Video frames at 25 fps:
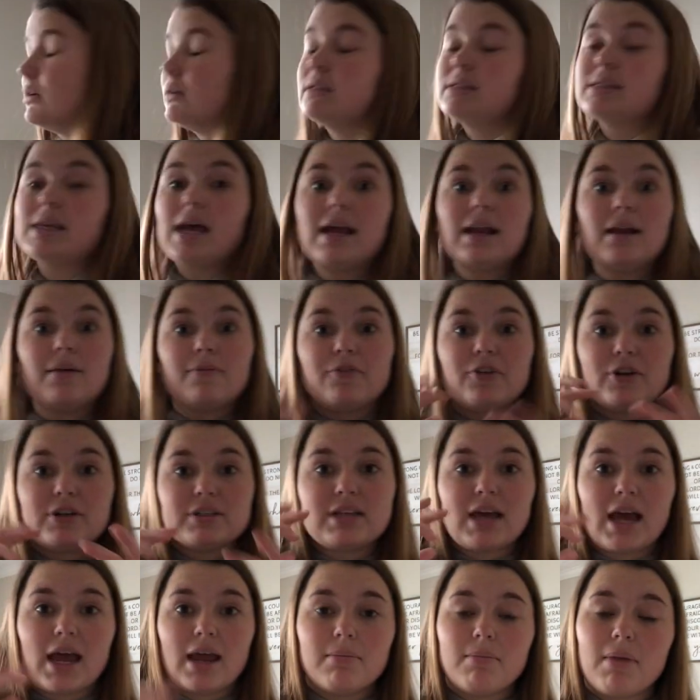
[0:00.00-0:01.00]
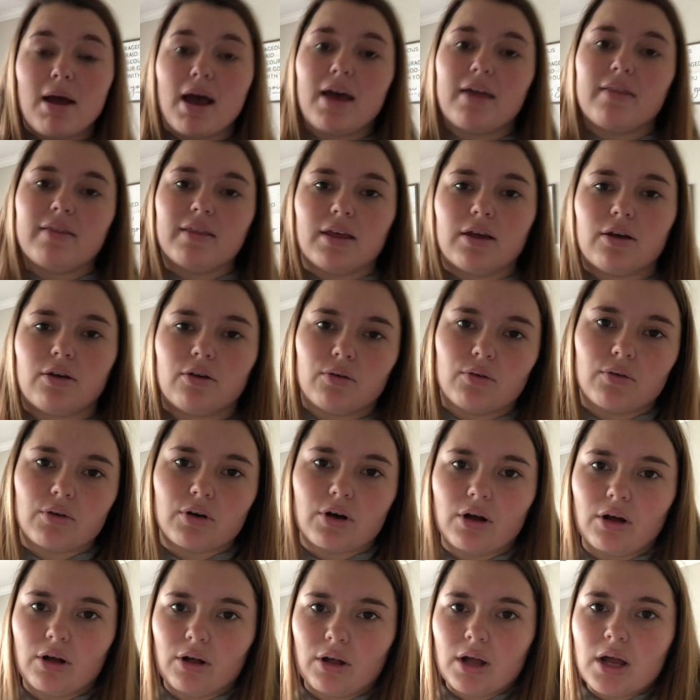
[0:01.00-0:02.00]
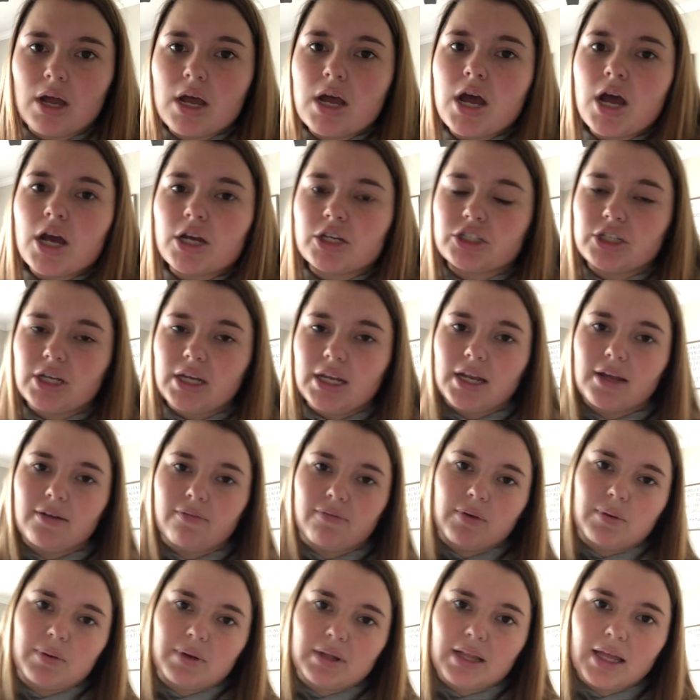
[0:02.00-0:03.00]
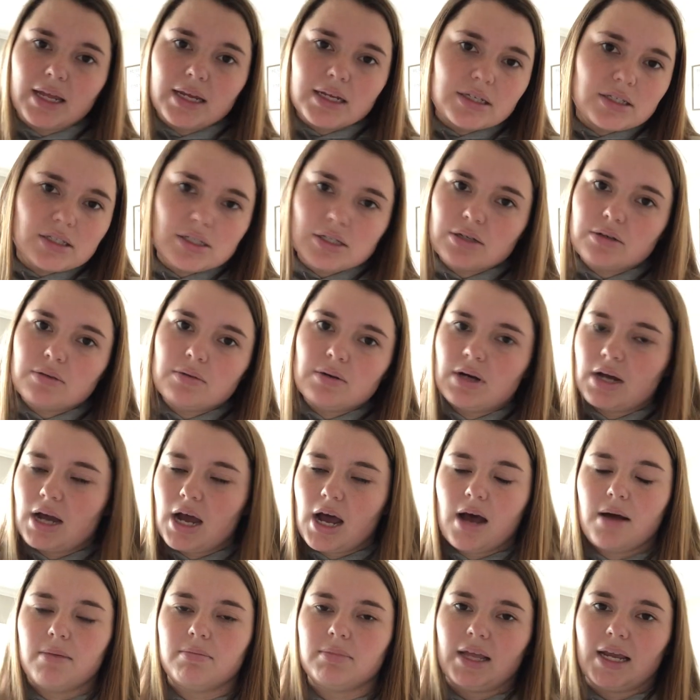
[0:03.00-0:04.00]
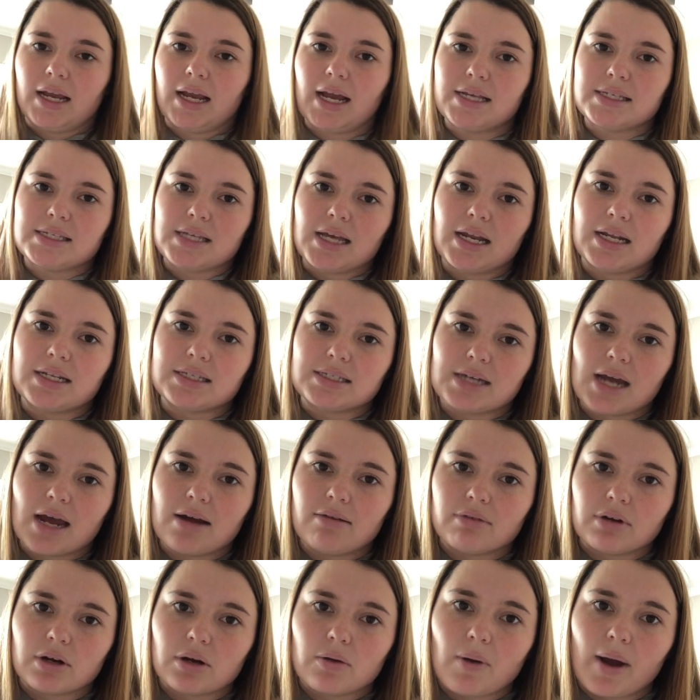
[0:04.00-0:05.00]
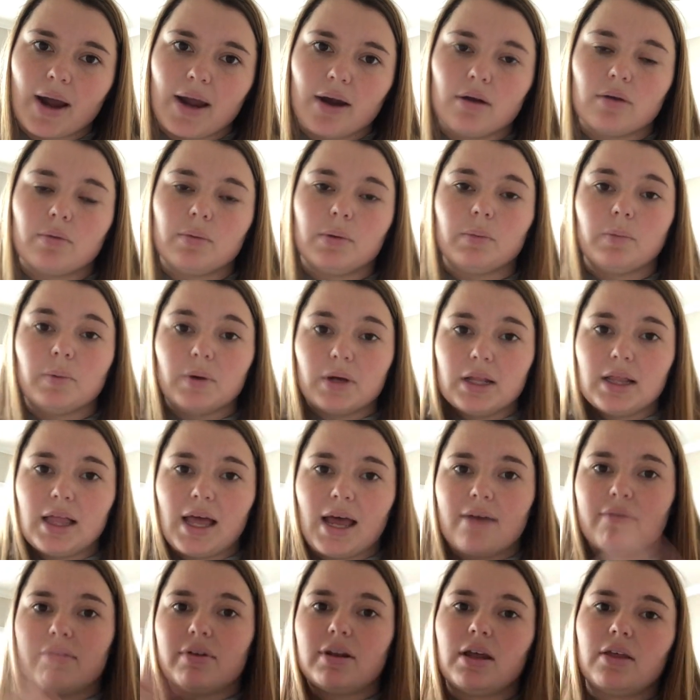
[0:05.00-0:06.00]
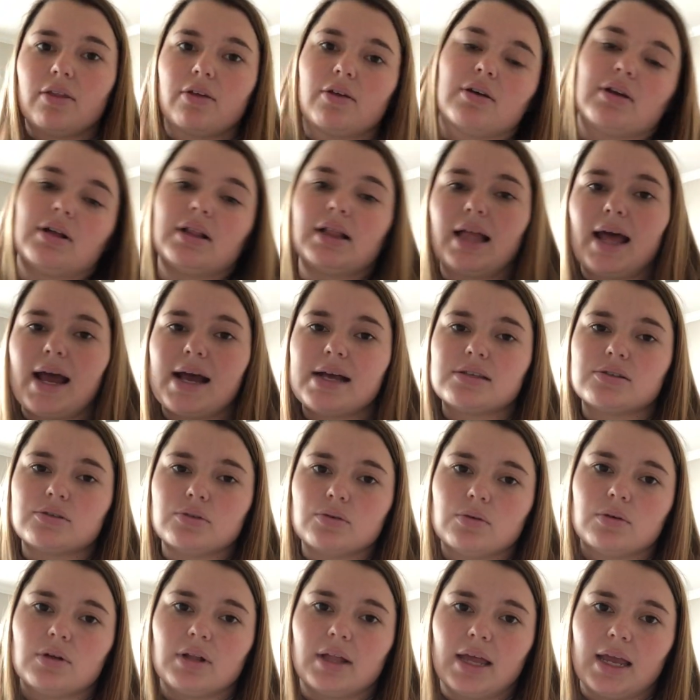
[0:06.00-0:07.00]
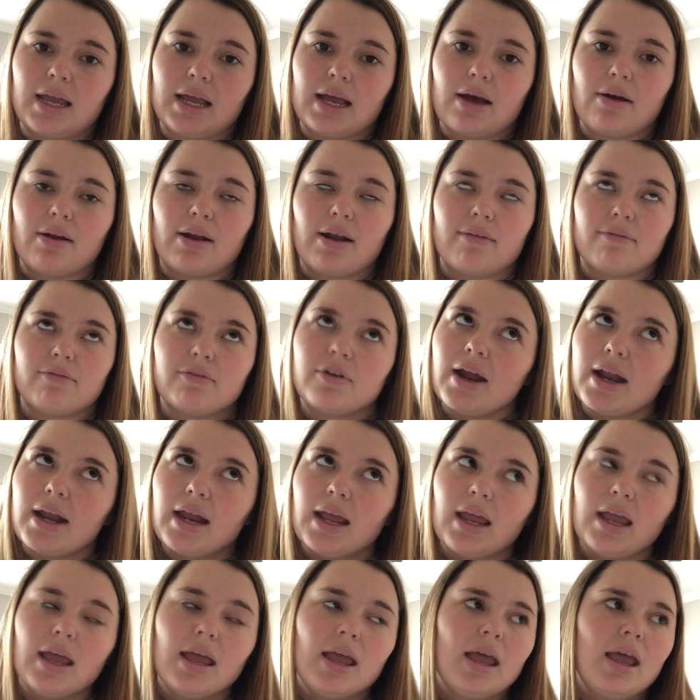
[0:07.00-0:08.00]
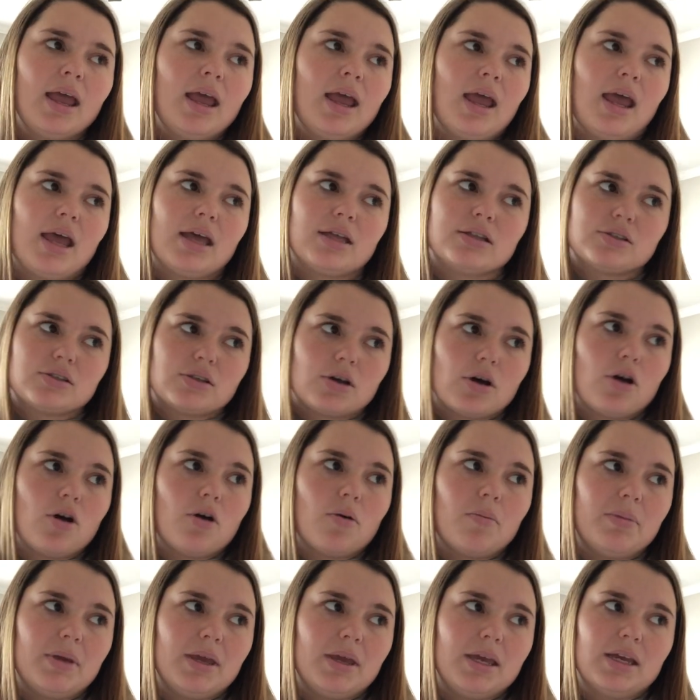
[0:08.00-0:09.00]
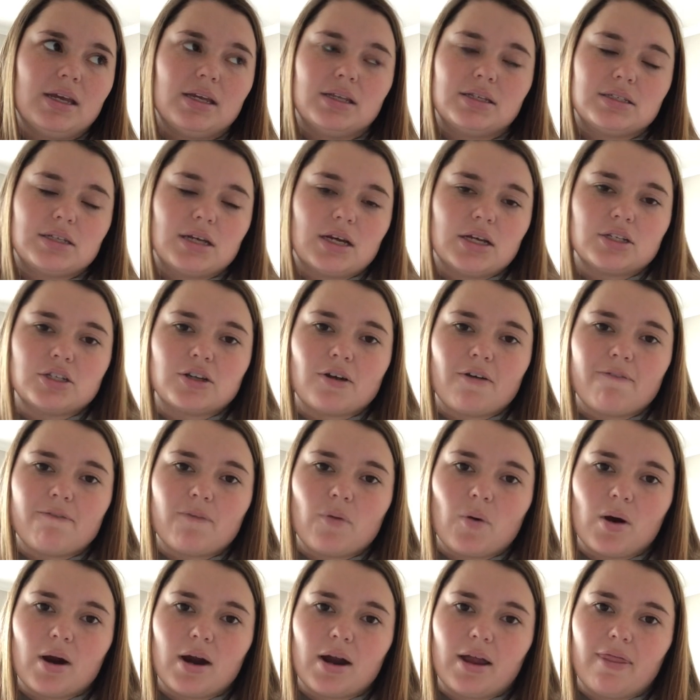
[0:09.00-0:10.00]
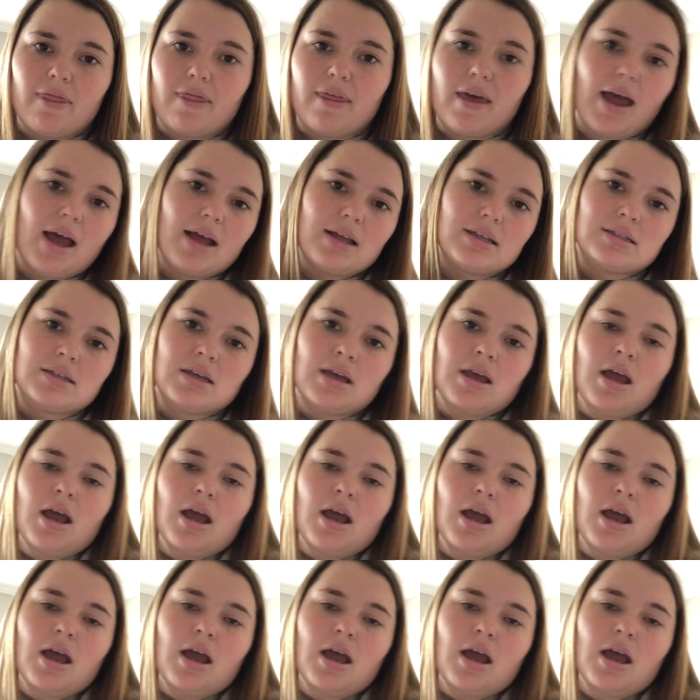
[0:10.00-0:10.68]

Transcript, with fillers: sign up for a time on the Google Sheet if you would like to. Um, like I said, it's not required. We will have another class, Google Hangout, on Friday, and so be in touch for that.